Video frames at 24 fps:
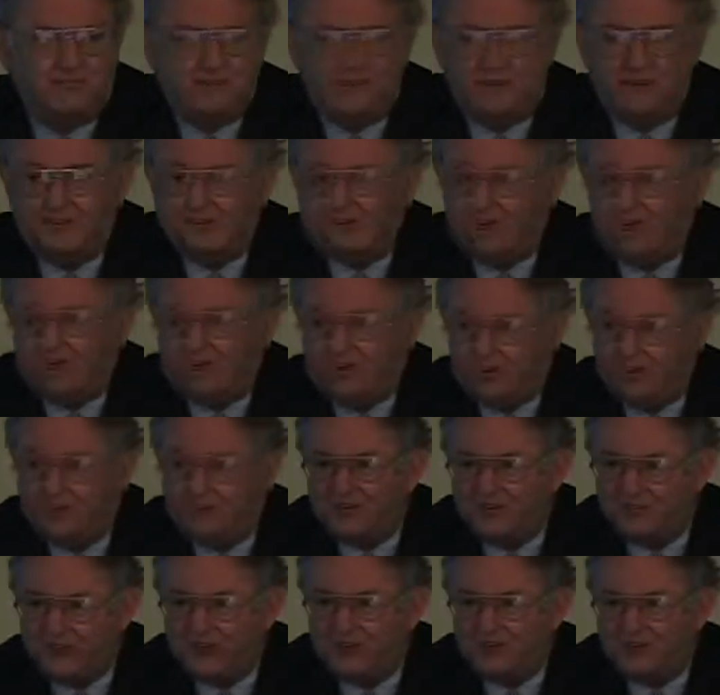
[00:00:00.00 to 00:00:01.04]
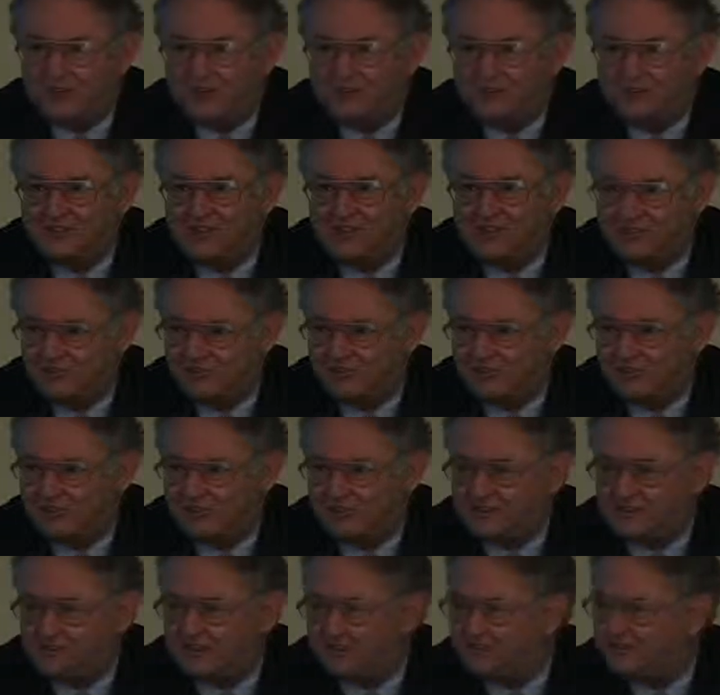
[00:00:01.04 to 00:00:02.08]
than all the cars and
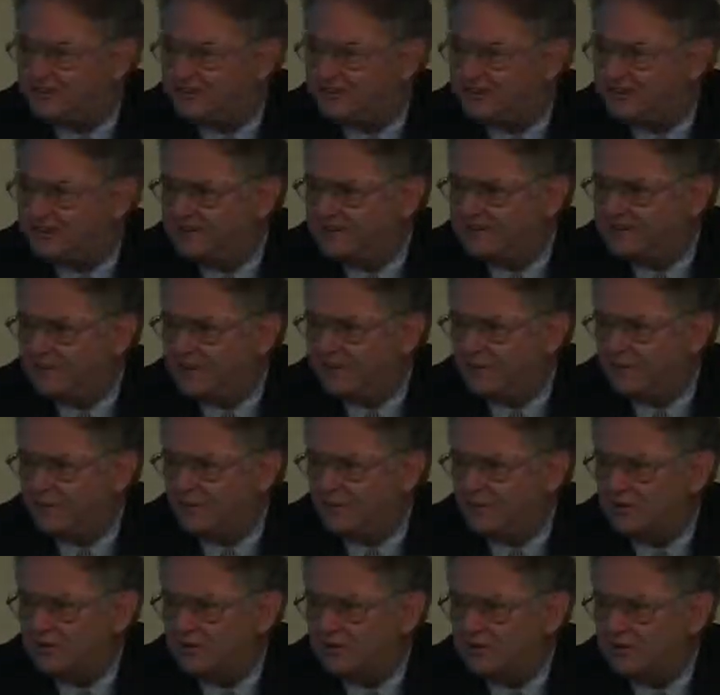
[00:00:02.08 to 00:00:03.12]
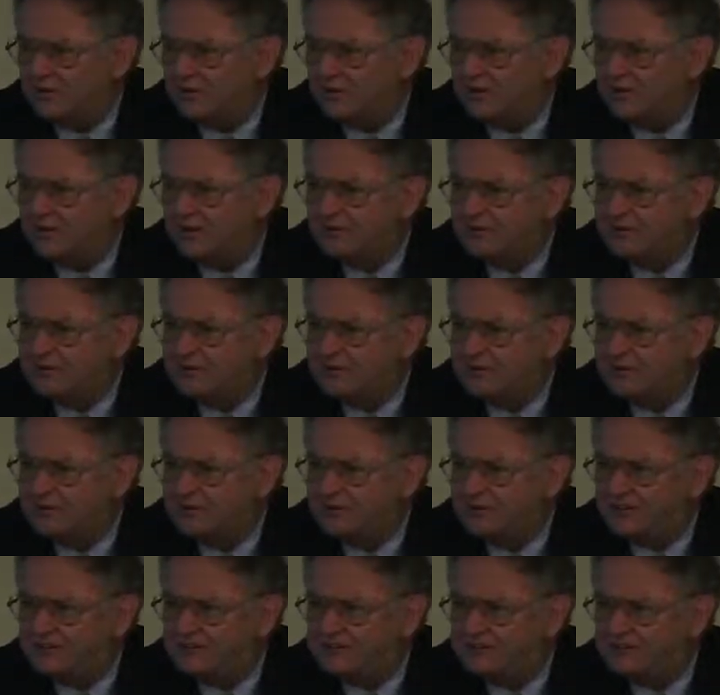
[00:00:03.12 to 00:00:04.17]
trucks in the entire world.
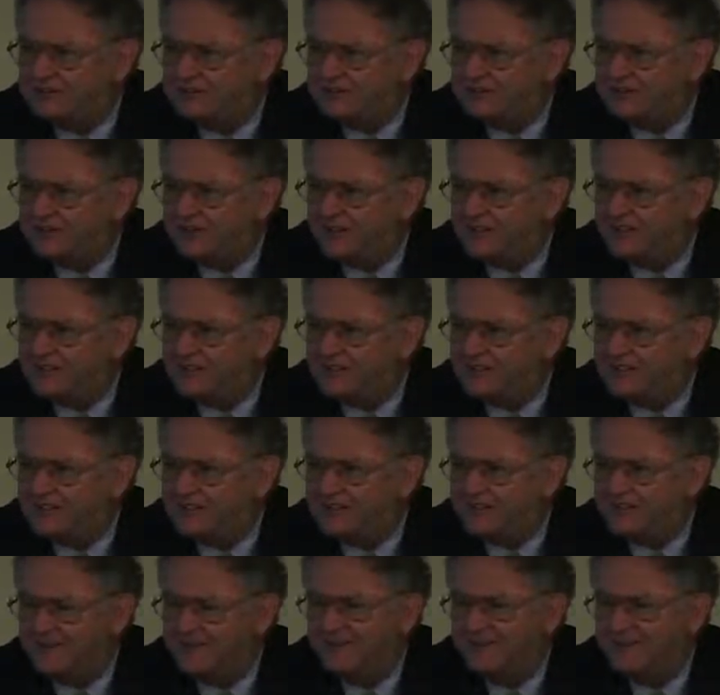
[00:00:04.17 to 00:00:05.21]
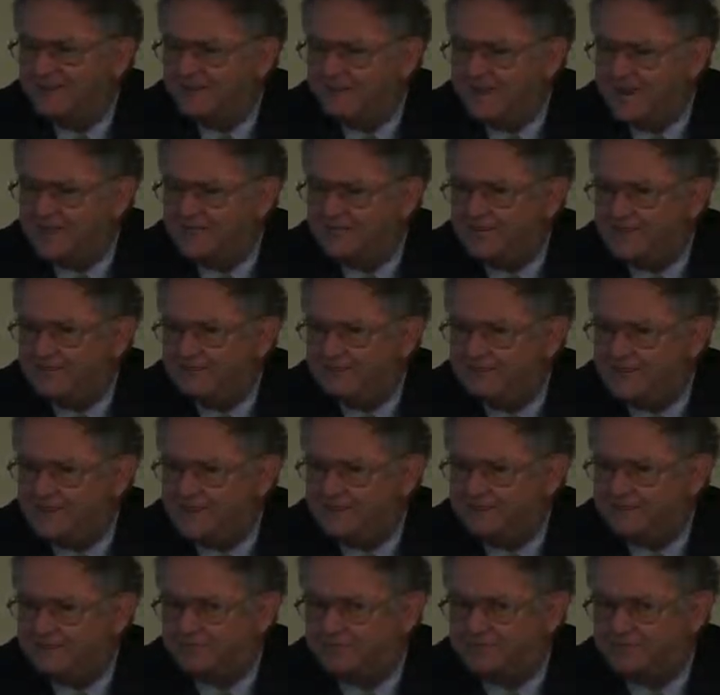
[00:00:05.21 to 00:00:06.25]
Tropical deforestation is a very
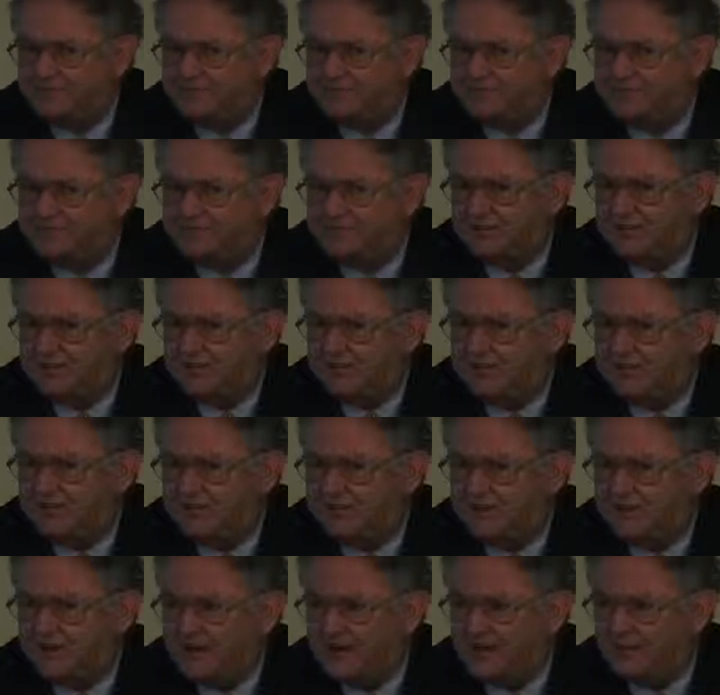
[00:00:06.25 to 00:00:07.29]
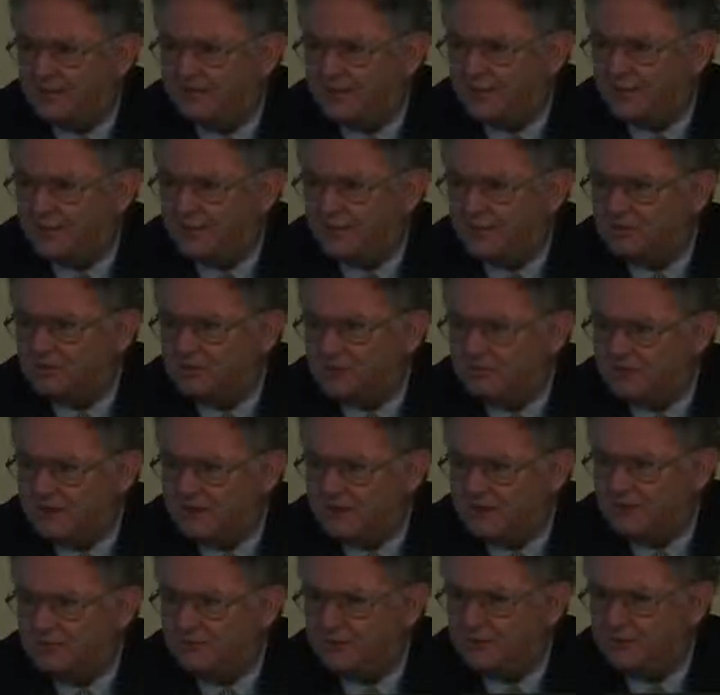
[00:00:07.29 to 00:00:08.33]
big piece of our global
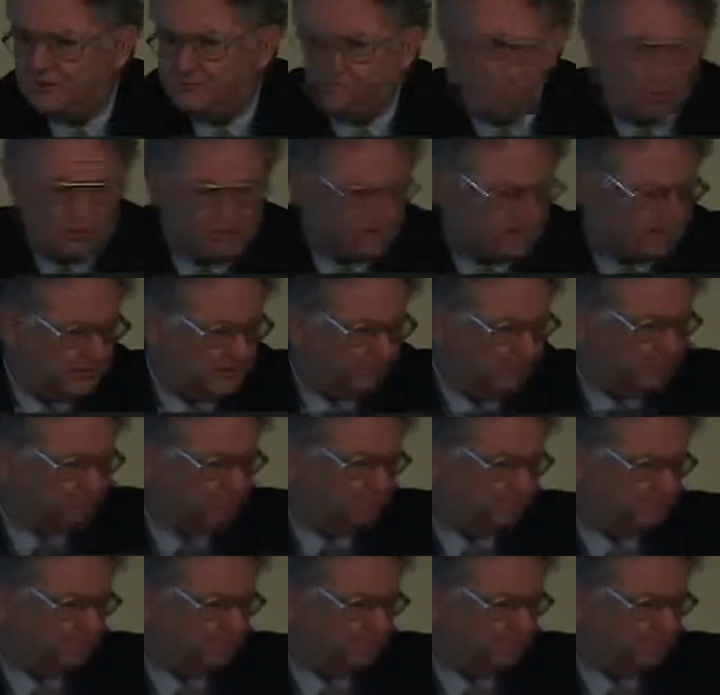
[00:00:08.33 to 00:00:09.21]
climate problem.